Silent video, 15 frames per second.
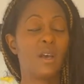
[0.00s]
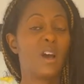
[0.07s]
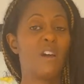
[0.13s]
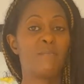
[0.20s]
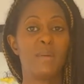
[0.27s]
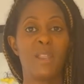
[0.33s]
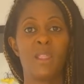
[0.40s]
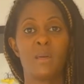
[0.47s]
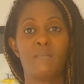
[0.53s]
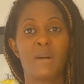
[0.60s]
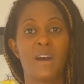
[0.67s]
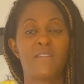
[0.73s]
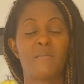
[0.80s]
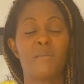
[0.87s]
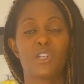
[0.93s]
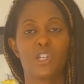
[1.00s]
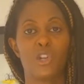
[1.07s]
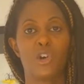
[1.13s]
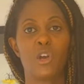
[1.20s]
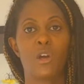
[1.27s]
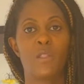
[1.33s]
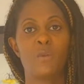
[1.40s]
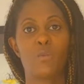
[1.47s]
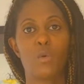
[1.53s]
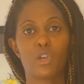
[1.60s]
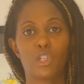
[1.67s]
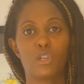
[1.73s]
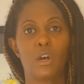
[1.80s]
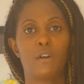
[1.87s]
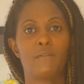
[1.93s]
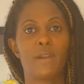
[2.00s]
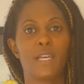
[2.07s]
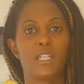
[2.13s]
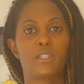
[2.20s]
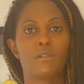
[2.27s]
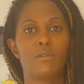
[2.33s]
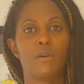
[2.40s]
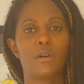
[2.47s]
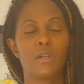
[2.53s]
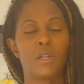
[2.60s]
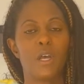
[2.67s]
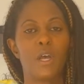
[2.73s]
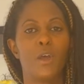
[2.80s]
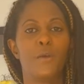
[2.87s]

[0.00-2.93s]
I've been in the bath for much longer than washed it off later on.